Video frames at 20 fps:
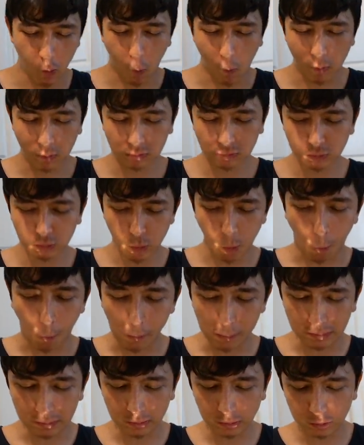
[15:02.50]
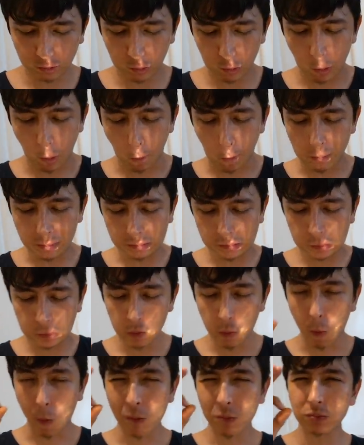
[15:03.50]
Wow, that is so
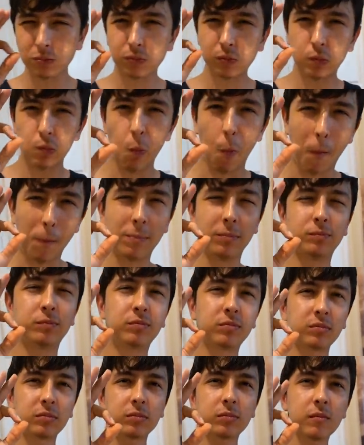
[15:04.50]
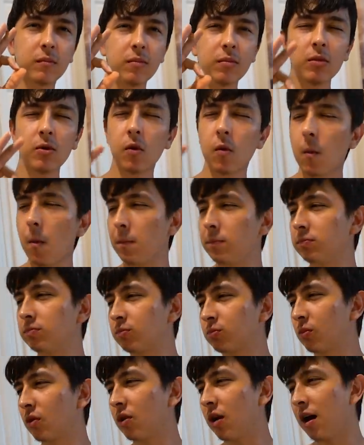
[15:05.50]
delicious. I can taste that
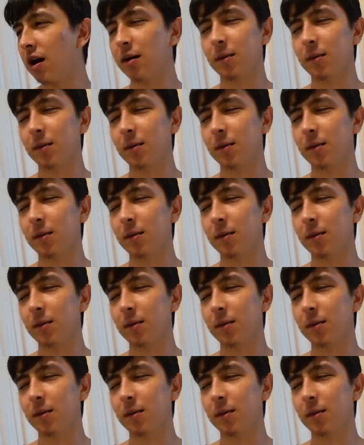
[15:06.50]
for you.